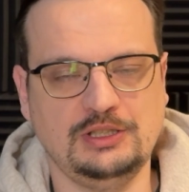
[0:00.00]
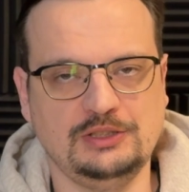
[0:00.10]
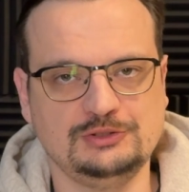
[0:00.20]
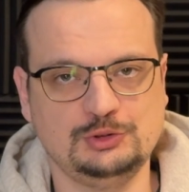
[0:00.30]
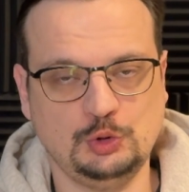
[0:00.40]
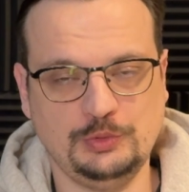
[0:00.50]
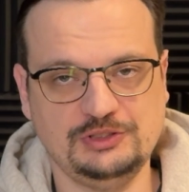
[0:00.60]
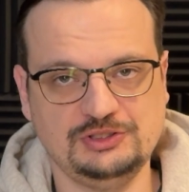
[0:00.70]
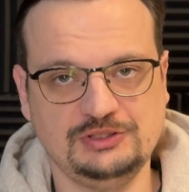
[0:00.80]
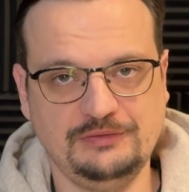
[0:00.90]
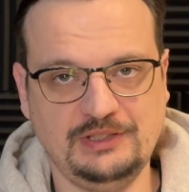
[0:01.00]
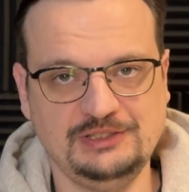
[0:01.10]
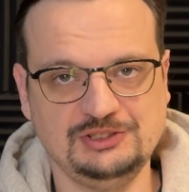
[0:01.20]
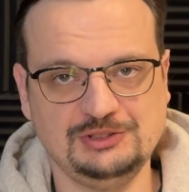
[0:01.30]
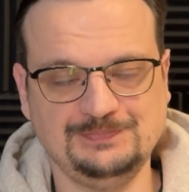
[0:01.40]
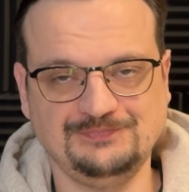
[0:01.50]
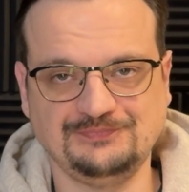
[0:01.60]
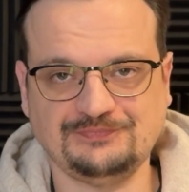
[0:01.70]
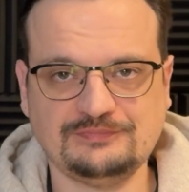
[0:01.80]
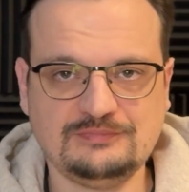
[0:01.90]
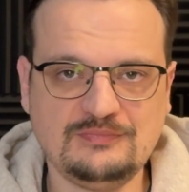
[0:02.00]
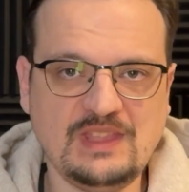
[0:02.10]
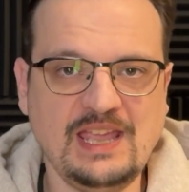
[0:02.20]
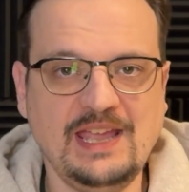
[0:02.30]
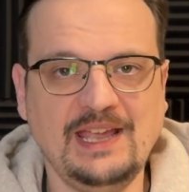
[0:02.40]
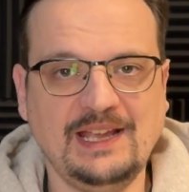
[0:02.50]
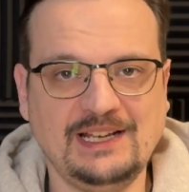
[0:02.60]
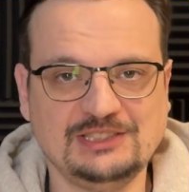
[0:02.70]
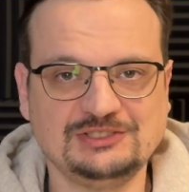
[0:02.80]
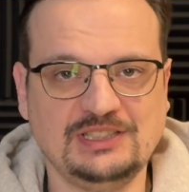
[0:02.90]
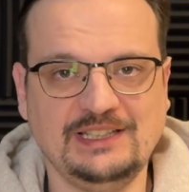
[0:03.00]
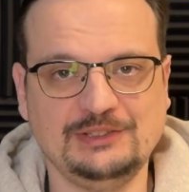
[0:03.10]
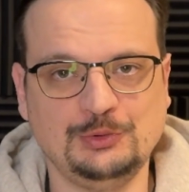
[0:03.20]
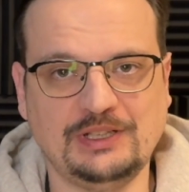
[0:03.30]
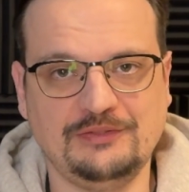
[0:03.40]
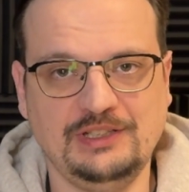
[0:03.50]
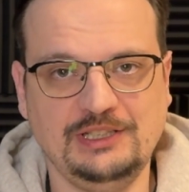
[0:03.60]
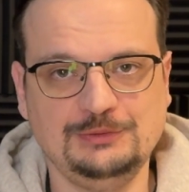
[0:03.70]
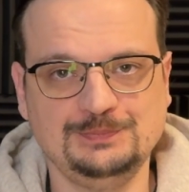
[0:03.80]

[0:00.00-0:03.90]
storage device. Here's the link to that video.